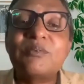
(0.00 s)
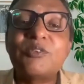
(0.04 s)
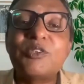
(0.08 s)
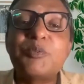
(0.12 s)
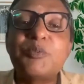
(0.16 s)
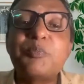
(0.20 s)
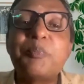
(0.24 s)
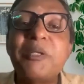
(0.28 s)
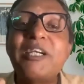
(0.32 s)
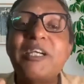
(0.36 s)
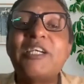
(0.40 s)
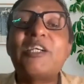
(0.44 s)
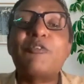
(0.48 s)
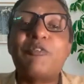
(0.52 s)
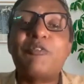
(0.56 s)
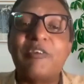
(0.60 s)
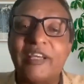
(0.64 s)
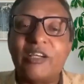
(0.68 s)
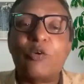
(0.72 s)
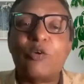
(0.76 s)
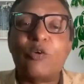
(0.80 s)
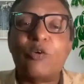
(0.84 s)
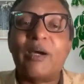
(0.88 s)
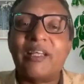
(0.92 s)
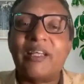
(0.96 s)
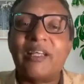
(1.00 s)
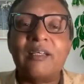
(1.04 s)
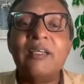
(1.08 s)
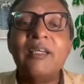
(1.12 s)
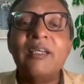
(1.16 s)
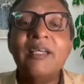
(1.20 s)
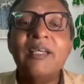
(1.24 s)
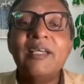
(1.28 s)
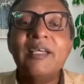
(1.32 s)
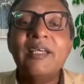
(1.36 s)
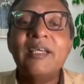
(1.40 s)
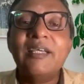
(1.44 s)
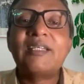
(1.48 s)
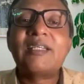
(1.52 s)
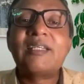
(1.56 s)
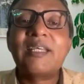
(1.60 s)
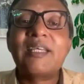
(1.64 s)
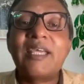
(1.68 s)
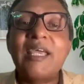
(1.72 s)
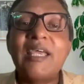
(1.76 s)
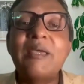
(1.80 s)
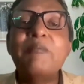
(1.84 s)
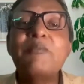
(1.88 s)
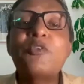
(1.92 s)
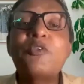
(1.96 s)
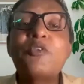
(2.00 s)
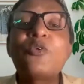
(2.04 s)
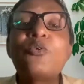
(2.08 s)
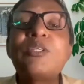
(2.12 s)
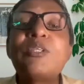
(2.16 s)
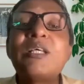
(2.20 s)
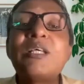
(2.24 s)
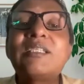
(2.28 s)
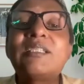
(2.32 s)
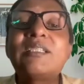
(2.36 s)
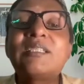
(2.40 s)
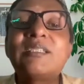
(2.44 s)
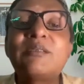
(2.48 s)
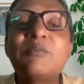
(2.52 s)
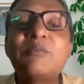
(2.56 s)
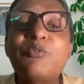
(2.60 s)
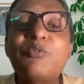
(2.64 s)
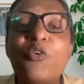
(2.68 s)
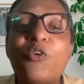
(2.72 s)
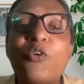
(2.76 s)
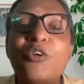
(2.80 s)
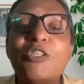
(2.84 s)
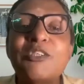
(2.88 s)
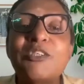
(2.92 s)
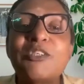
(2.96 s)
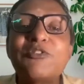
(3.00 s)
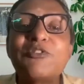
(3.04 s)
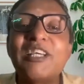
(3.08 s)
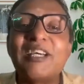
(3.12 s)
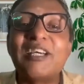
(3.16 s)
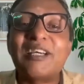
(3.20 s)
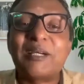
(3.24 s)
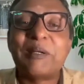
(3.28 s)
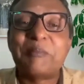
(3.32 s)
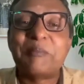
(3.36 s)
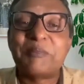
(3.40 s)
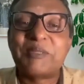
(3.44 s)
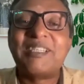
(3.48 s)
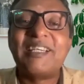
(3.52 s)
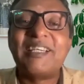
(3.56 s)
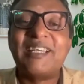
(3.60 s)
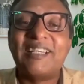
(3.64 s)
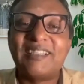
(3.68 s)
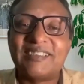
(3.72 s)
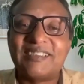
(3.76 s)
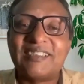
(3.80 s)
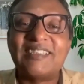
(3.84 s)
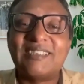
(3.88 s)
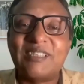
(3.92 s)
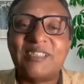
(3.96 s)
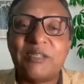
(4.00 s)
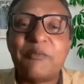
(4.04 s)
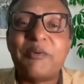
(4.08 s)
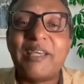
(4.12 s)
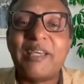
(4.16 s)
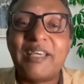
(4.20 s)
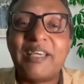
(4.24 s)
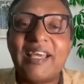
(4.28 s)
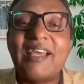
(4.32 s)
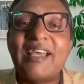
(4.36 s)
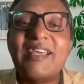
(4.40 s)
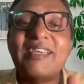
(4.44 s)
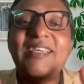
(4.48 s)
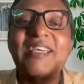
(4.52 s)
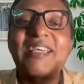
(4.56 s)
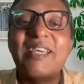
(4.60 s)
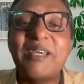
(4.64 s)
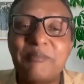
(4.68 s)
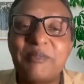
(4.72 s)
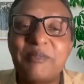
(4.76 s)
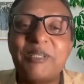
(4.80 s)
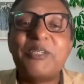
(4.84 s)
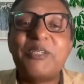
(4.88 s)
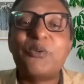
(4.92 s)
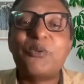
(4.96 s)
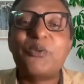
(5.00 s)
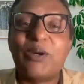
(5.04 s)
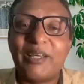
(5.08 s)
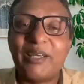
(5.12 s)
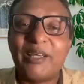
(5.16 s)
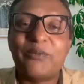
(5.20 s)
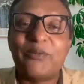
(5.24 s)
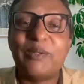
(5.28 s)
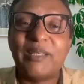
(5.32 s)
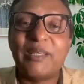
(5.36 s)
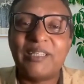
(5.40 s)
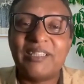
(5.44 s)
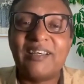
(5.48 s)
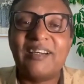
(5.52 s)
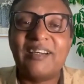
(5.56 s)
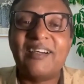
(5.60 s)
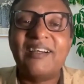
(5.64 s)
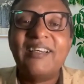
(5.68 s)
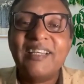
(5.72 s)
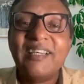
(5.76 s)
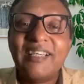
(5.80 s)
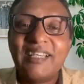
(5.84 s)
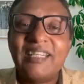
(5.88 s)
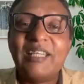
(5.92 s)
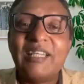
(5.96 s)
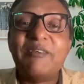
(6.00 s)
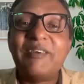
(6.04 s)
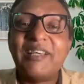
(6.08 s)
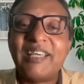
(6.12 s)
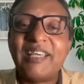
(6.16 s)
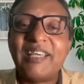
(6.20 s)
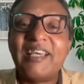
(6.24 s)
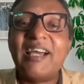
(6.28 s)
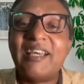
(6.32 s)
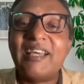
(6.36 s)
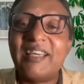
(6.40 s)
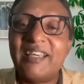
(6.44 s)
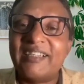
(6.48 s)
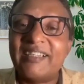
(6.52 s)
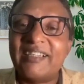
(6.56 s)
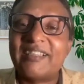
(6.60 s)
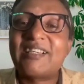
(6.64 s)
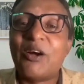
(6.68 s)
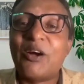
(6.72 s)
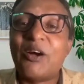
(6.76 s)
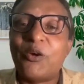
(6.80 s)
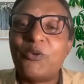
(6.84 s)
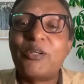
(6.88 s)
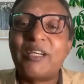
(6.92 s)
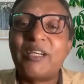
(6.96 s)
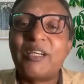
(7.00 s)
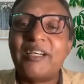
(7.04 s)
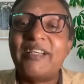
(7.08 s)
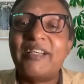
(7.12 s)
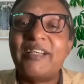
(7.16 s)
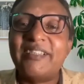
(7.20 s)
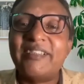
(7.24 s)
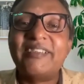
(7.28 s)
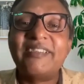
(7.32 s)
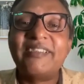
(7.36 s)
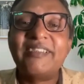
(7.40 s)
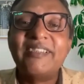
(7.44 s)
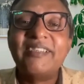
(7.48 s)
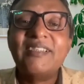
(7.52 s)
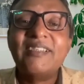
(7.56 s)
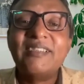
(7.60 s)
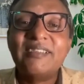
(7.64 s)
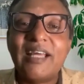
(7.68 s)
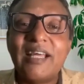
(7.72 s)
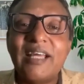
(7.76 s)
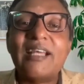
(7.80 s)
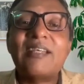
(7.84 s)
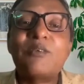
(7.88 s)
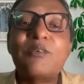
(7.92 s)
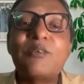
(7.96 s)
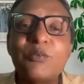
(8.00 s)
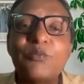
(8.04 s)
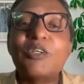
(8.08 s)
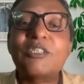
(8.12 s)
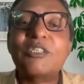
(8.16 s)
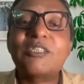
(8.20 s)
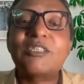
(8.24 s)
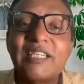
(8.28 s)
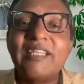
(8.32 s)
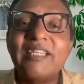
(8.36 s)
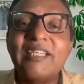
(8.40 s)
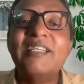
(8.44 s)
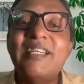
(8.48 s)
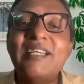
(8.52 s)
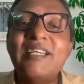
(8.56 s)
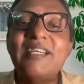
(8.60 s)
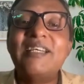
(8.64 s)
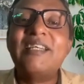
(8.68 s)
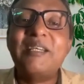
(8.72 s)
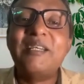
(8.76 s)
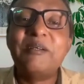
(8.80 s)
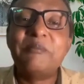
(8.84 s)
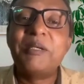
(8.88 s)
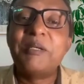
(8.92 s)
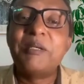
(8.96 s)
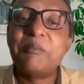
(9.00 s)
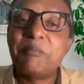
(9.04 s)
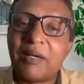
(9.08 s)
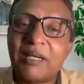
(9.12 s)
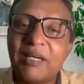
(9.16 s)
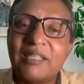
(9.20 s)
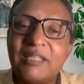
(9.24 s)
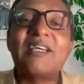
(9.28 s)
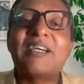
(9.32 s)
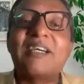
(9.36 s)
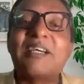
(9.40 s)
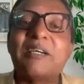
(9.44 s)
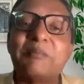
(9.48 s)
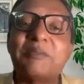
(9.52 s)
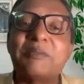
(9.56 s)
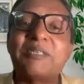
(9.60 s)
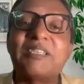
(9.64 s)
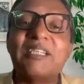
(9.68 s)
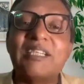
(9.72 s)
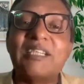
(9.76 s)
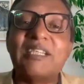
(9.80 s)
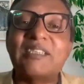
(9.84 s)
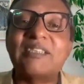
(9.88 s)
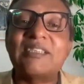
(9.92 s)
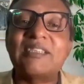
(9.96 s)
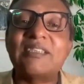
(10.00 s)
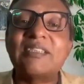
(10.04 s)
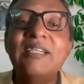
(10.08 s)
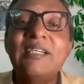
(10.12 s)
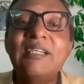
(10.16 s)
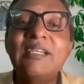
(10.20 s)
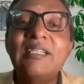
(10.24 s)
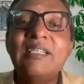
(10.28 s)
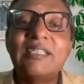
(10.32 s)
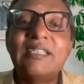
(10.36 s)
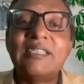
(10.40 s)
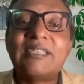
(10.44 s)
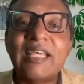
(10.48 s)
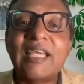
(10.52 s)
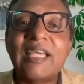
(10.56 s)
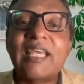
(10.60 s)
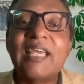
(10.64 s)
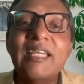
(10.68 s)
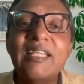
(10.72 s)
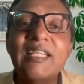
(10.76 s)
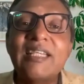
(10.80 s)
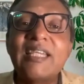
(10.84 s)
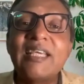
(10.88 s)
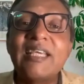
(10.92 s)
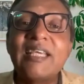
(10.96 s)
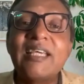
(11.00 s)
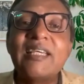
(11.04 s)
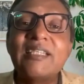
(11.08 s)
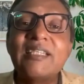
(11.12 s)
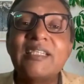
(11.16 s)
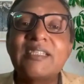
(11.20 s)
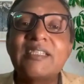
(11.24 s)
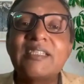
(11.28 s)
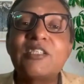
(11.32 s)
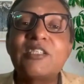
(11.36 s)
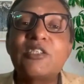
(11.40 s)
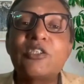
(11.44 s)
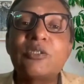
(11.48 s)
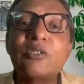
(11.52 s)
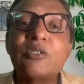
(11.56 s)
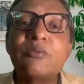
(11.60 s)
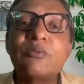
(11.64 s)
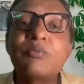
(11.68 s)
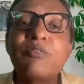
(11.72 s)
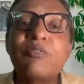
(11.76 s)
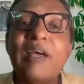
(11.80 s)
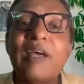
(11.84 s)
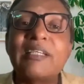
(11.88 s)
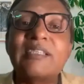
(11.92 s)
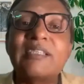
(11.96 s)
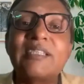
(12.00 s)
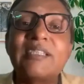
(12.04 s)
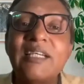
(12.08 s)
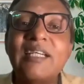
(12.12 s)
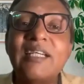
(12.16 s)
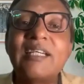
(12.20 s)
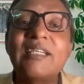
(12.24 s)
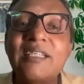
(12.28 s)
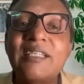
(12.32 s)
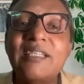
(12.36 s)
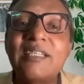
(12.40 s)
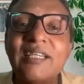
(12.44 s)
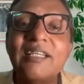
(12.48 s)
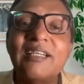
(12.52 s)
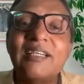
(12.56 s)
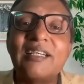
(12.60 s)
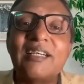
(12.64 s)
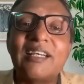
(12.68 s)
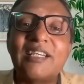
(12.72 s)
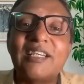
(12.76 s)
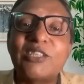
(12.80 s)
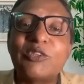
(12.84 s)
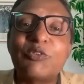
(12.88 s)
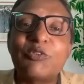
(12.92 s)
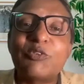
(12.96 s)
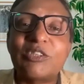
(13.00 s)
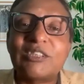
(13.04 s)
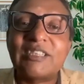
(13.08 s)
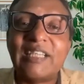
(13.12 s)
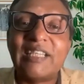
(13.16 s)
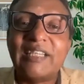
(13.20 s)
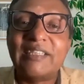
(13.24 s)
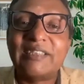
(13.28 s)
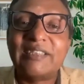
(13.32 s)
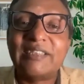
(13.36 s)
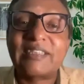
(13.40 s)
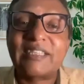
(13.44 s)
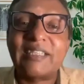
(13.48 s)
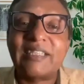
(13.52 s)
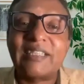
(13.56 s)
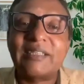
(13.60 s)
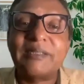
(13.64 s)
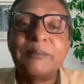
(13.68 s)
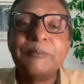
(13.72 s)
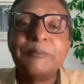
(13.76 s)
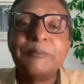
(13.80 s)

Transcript: spirit of inquiry. It came through the force of circumstances. The way I came into Ayurveda, the way I encountered it, that was kindled in me by circumstances. The second thing is this fascinating interest for Sanskrit,